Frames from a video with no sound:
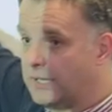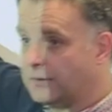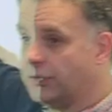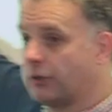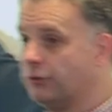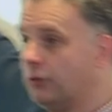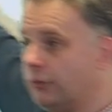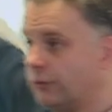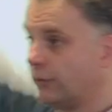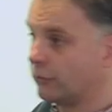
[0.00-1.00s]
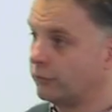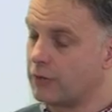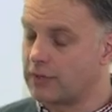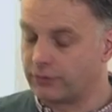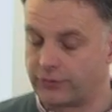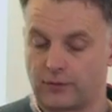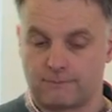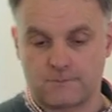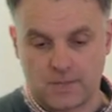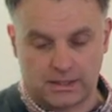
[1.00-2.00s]
you can use it to your strength
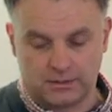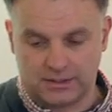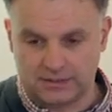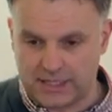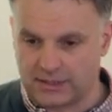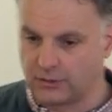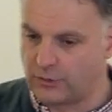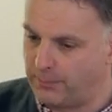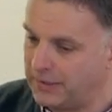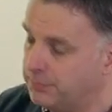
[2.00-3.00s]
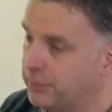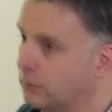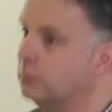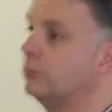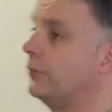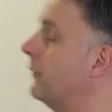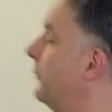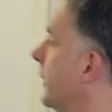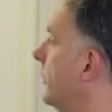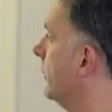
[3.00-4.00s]
in getting other people to fund